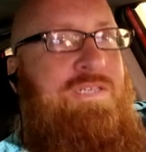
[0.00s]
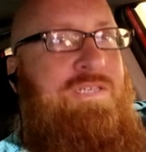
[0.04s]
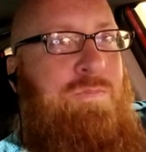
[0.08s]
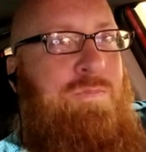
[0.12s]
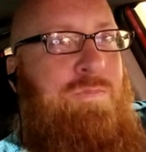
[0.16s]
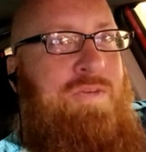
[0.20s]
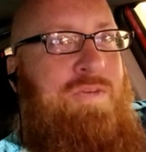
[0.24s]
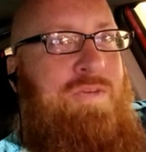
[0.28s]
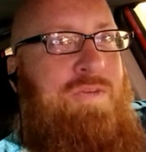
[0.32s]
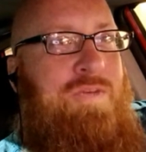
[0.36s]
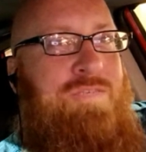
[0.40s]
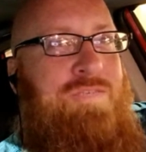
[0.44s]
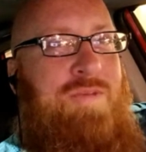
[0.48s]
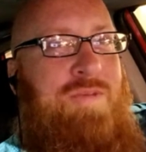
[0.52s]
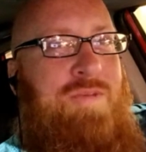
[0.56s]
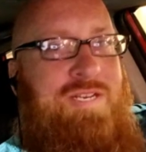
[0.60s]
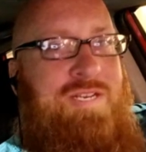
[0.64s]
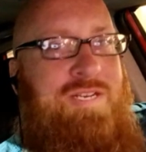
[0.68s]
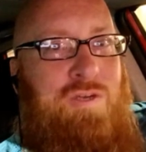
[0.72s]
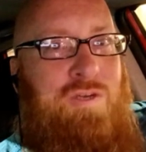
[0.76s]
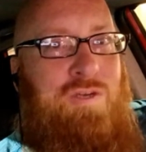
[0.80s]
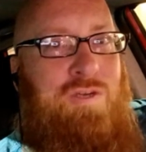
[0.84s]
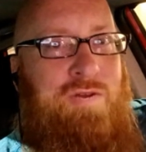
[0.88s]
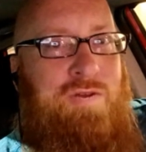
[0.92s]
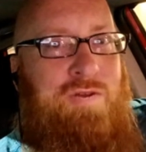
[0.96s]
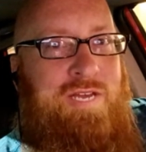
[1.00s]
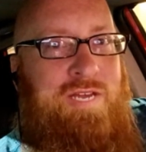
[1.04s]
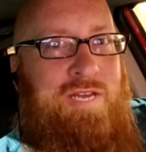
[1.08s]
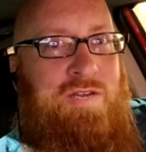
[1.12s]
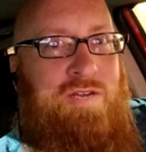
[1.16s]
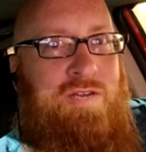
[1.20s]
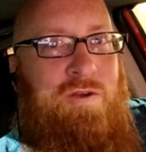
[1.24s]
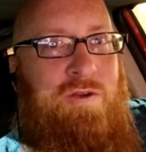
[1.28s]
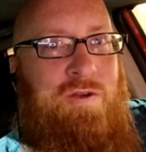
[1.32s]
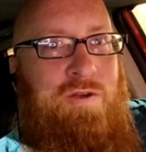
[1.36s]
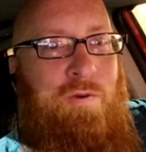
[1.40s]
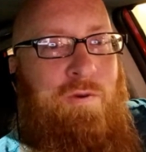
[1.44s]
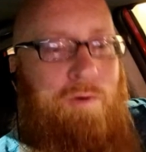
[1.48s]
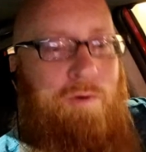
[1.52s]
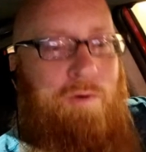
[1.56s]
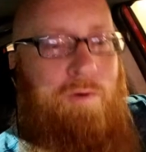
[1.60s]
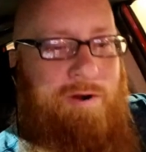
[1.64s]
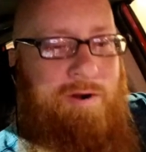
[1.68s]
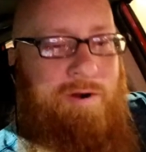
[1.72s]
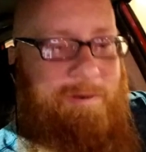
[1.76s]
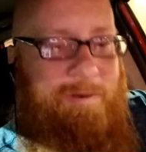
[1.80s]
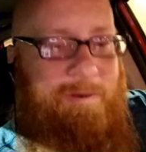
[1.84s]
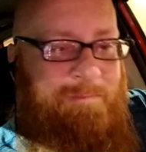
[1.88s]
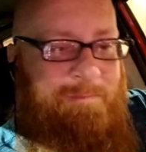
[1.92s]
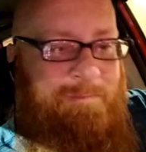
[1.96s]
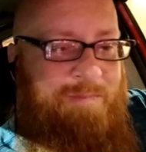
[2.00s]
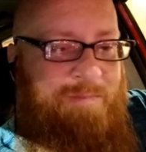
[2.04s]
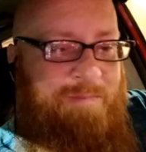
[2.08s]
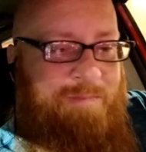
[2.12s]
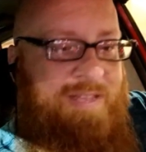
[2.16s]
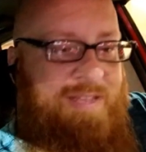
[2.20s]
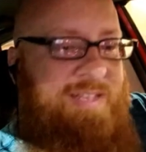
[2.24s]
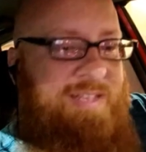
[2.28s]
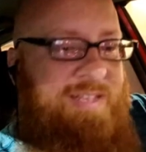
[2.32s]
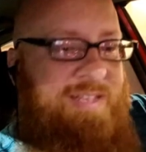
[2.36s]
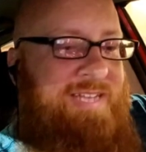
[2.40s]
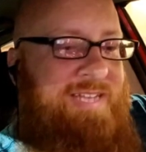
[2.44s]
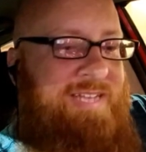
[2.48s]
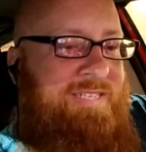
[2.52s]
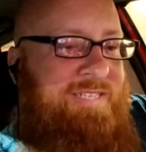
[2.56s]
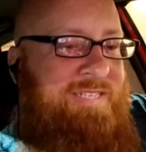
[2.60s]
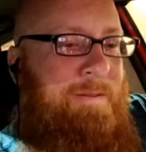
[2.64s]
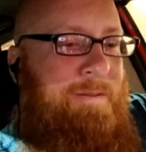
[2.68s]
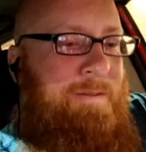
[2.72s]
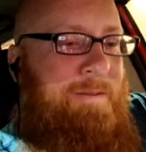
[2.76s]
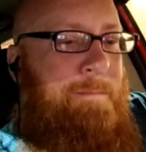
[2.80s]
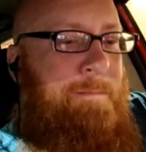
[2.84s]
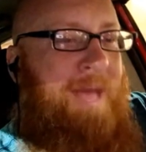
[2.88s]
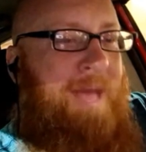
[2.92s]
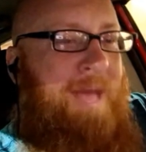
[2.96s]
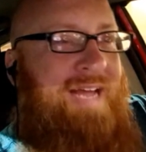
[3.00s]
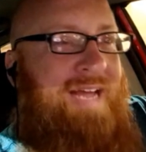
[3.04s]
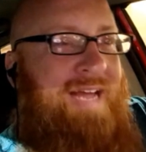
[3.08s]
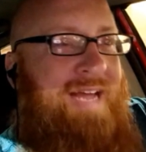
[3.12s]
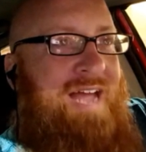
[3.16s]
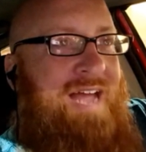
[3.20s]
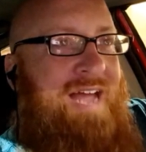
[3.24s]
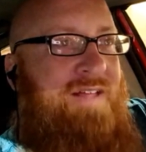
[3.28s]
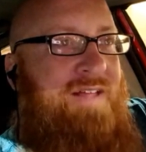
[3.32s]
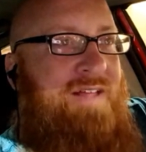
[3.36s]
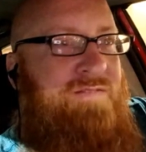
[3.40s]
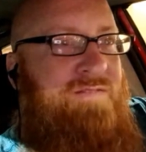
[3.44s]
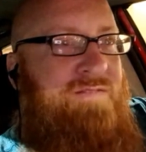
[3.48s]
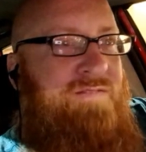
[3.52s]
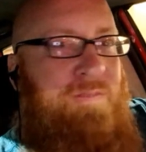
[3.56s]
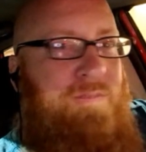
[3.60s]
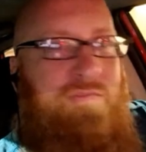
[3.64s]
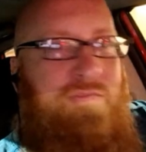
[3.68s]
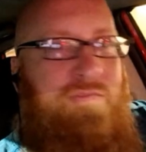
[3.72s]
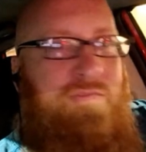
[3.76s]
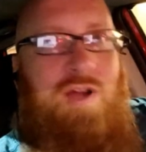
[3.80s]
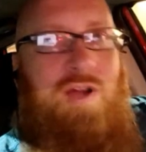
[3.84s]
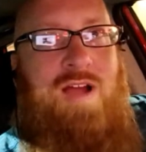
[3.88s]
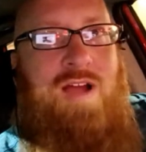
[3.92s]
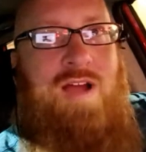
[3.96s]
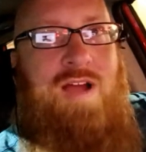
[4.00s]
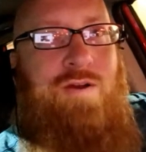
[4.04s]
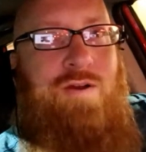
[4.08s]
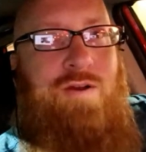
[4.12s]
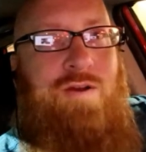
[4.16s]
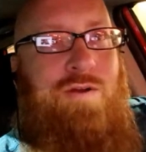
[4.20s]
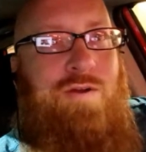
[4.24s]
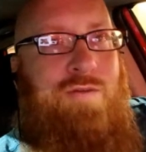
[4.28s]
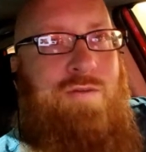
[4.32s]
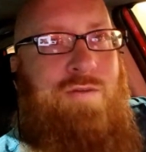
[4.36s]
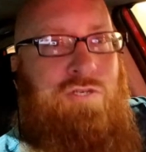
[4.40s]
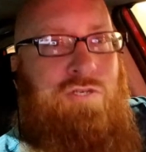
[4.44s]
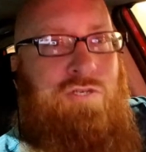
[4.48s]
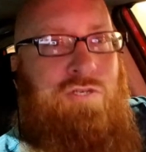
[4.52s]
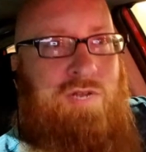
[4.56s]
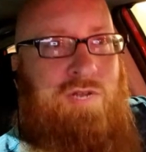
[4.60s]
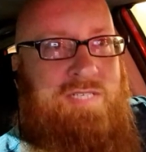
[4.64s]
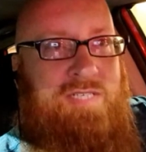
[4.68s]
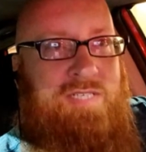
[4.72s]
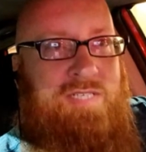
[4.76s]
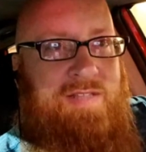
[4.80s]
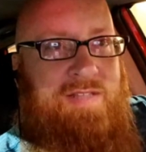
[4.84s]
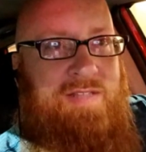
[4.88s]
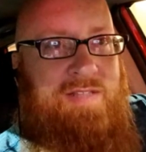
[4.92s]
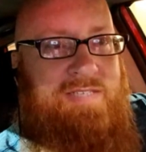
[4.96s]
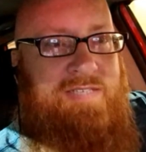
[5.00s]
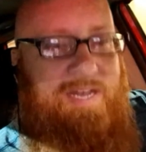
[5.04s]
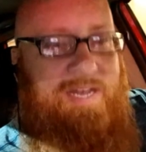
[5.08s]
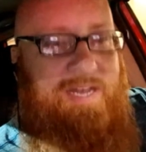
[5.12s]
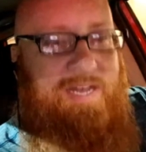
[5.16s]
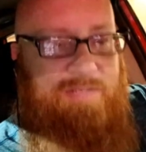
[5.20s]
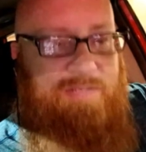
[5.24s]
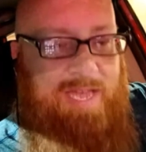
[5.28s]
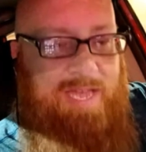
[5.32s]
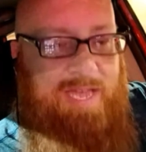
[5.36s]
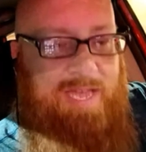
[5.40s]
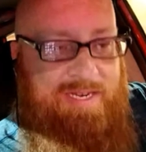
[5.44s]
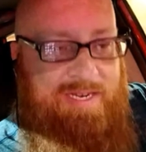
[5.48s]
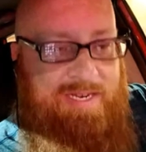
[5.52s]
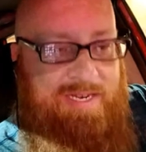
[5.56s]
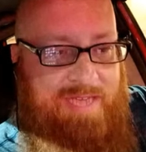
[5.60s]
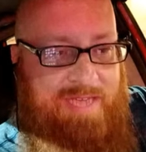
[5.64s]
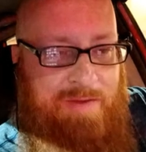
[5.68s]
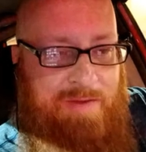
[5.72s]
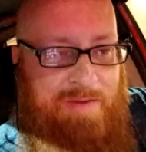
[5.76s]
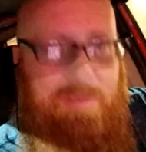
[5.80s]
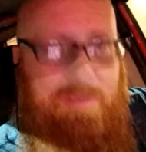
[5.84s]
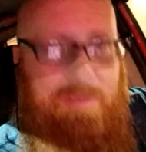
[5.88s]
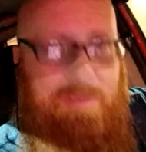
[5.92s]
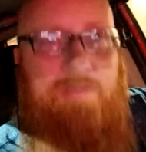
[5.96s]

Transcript: a place that we like to go to get a good order. It's in a back alley of some of our higher end restaurants on the south side of town.